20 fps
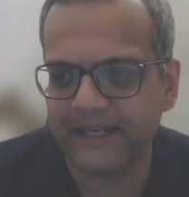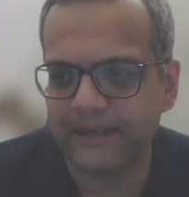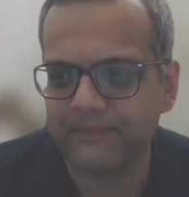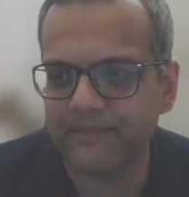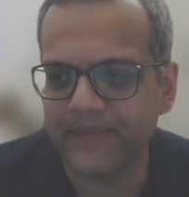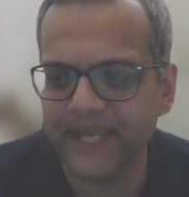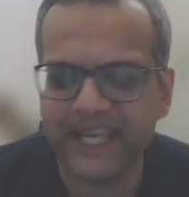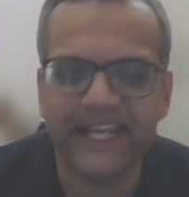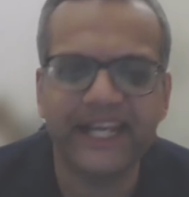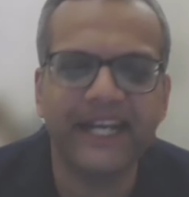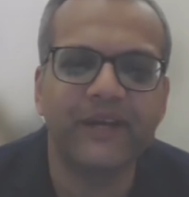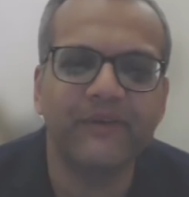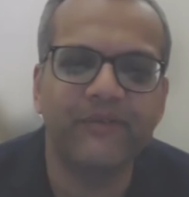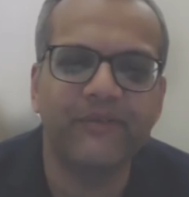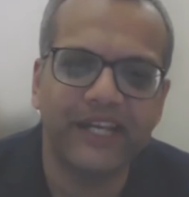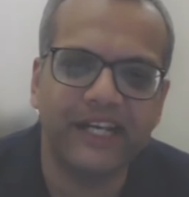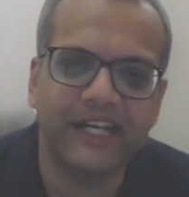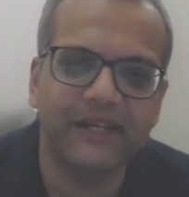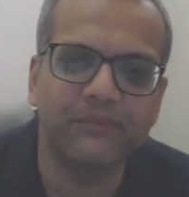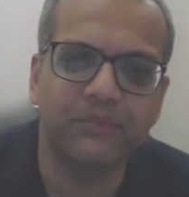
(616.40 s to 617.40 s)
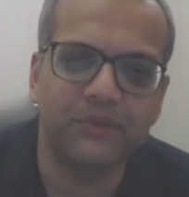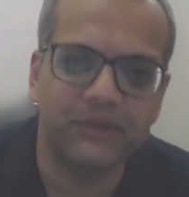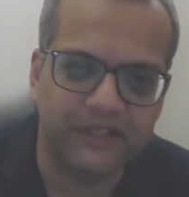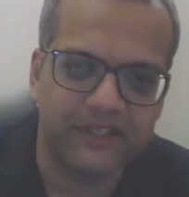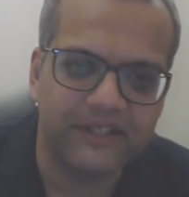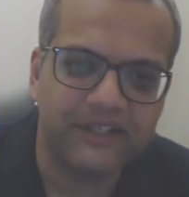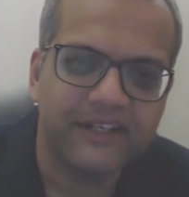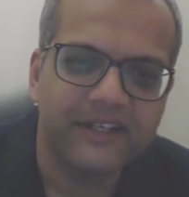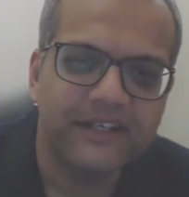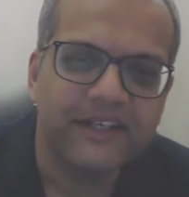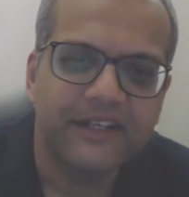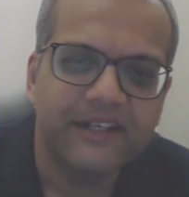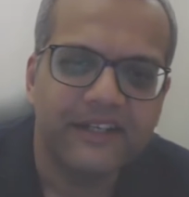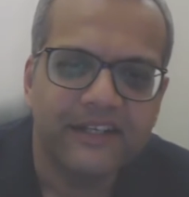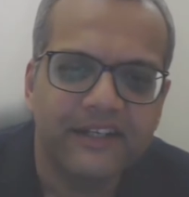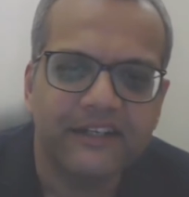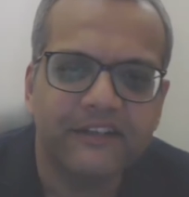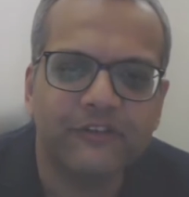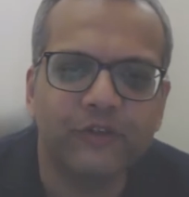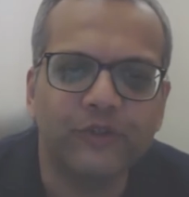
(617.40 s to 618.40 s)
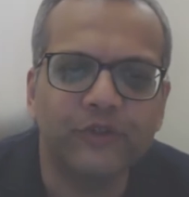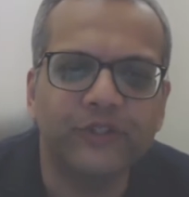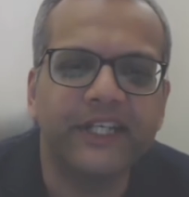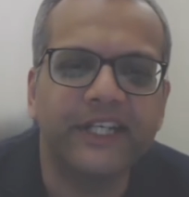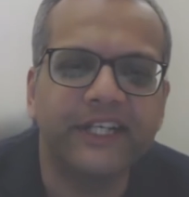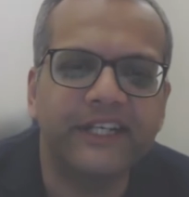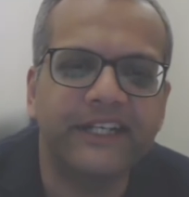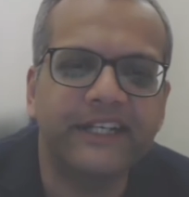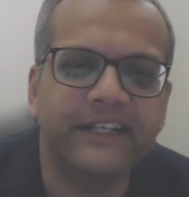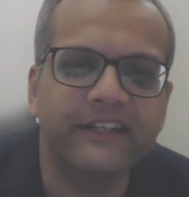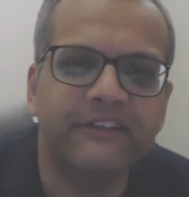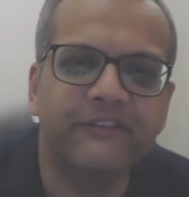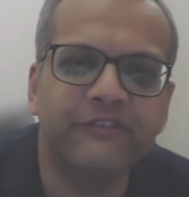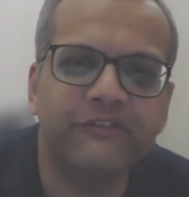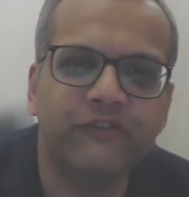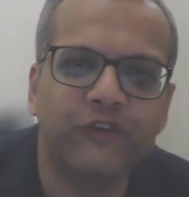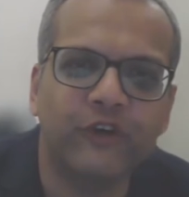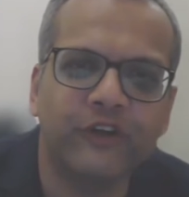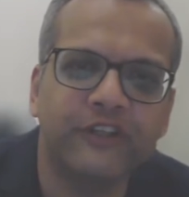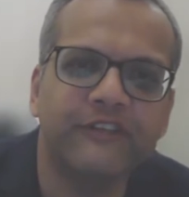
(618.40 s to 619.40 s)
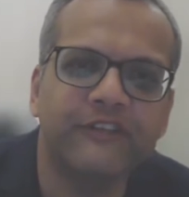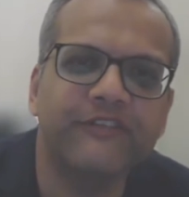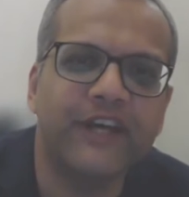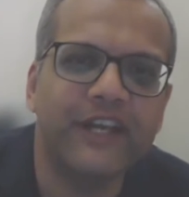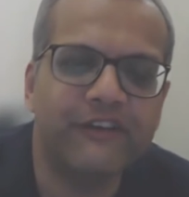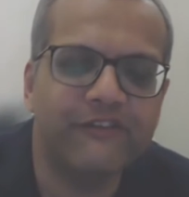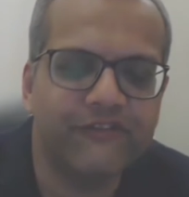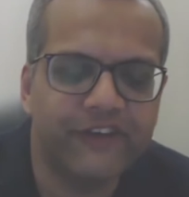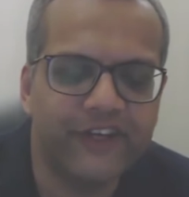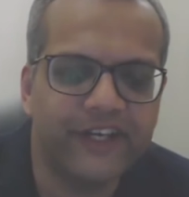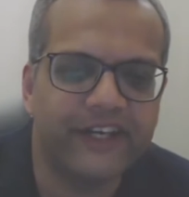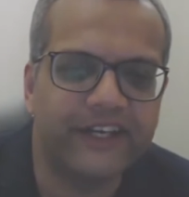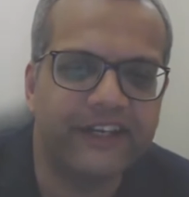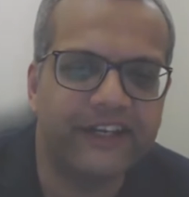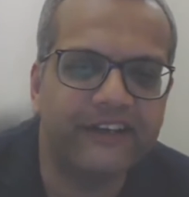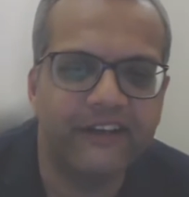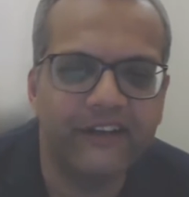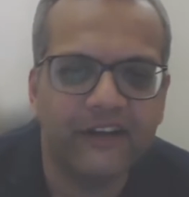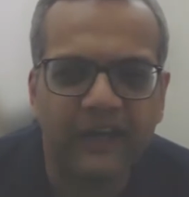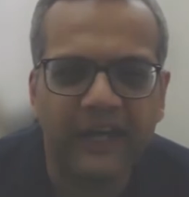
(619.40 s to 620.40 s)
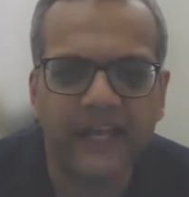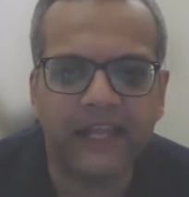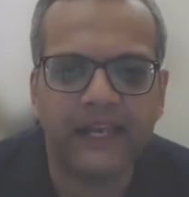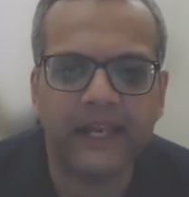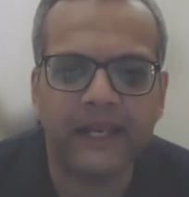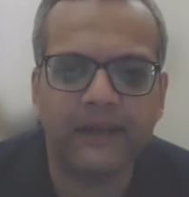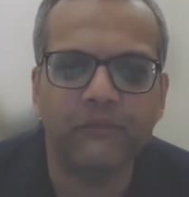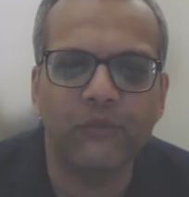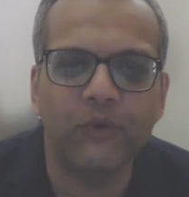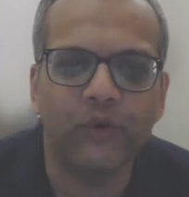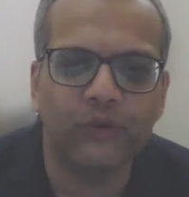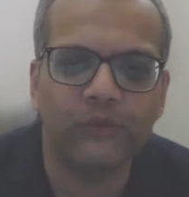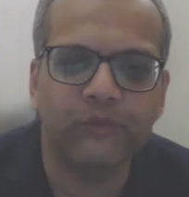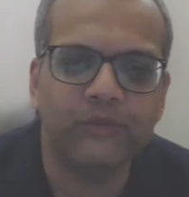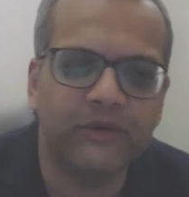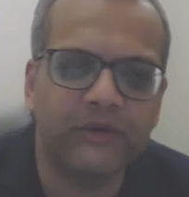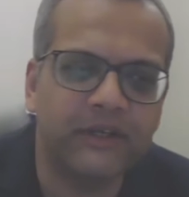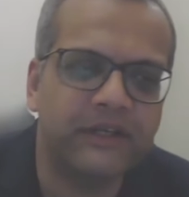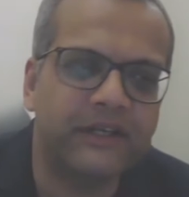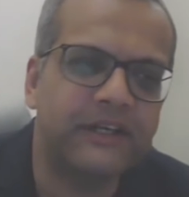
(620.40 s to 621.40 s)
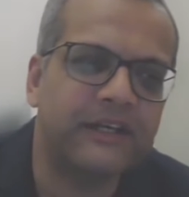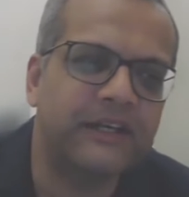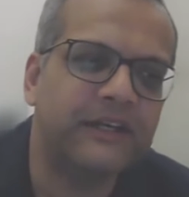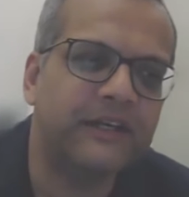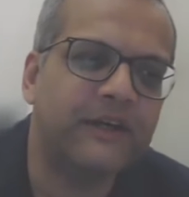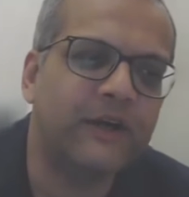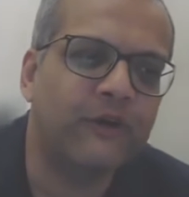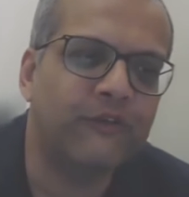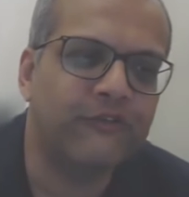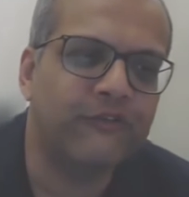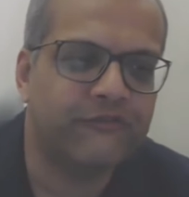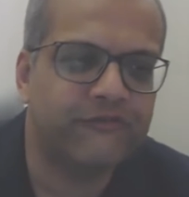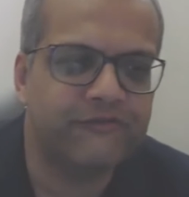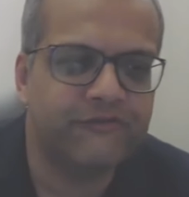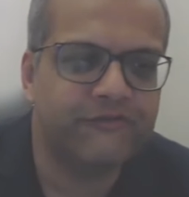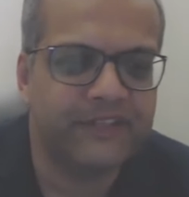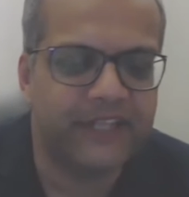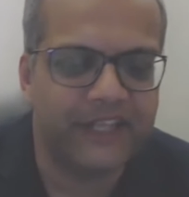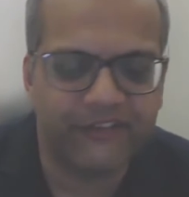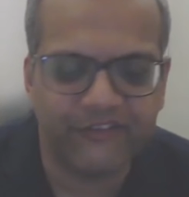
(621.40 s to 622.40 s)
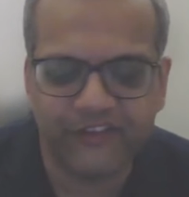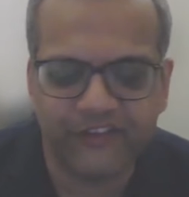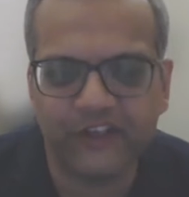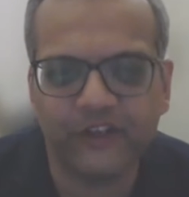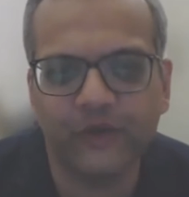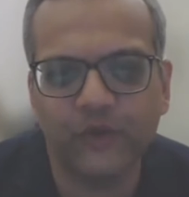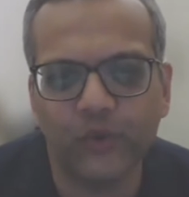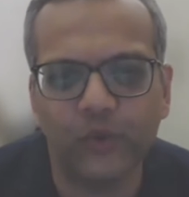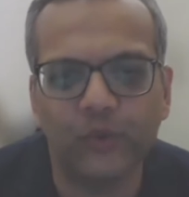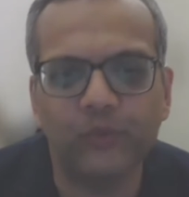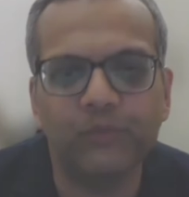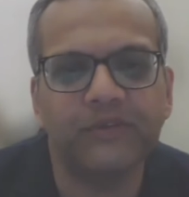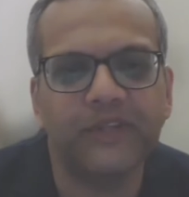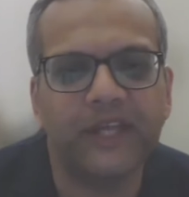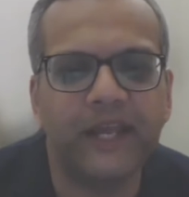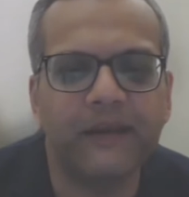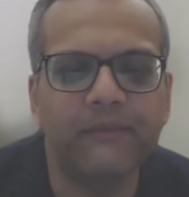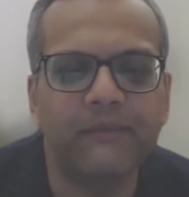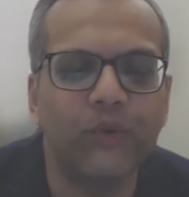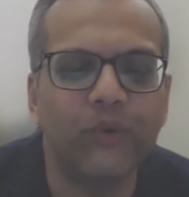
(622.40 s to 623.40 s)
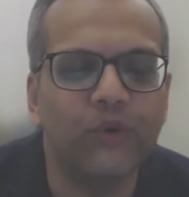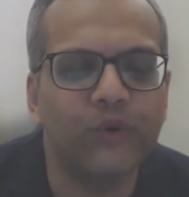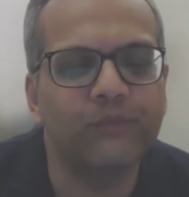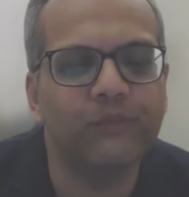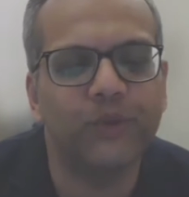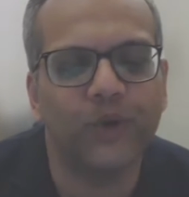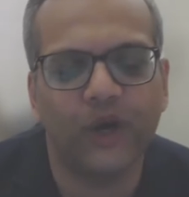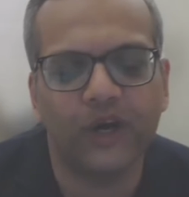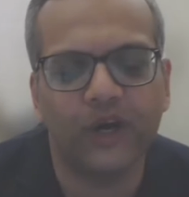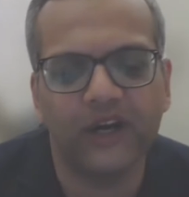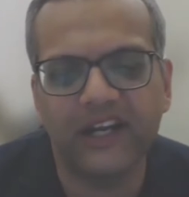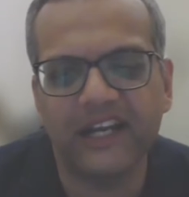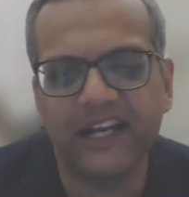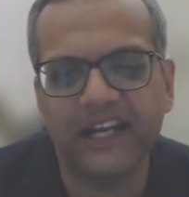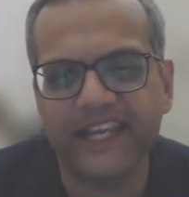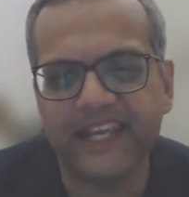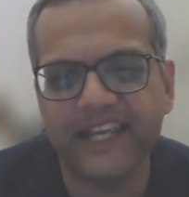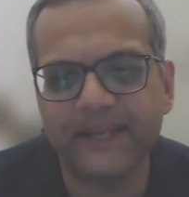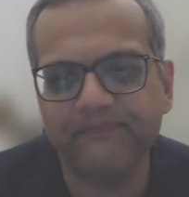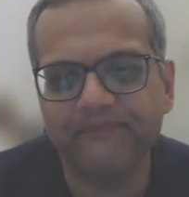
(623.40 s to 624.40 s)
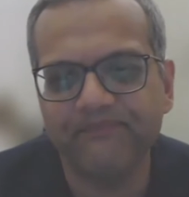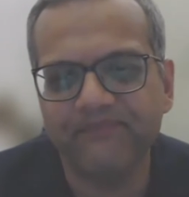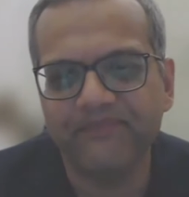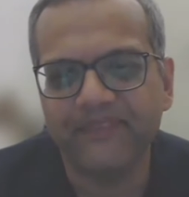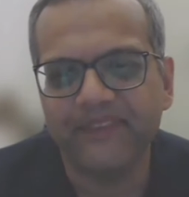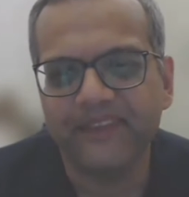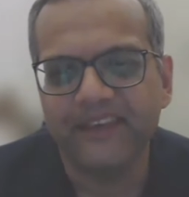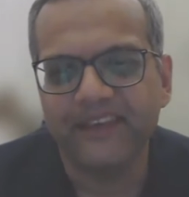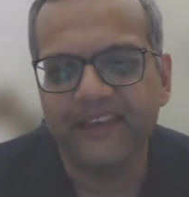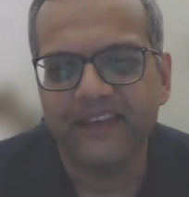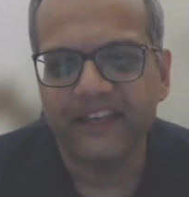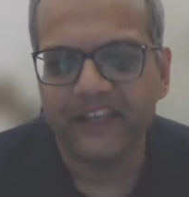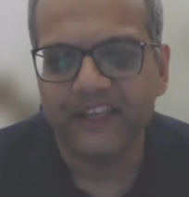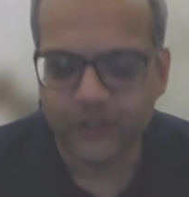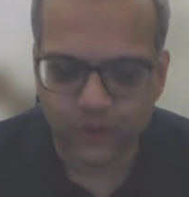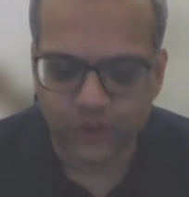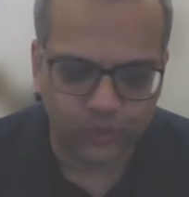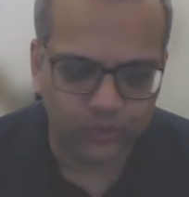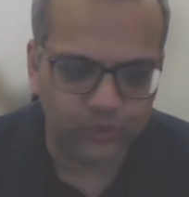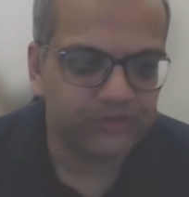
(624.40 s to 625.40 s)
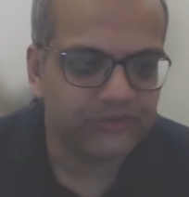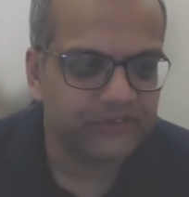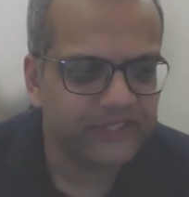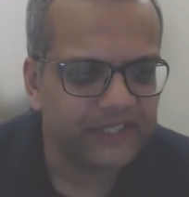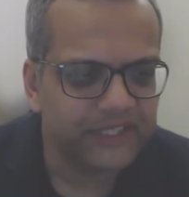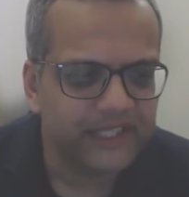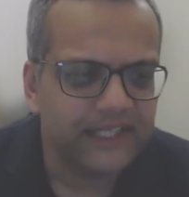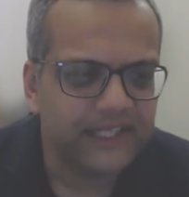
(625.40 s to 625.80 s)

make it available so that it is for the welfare and more of several groups and more broadly used.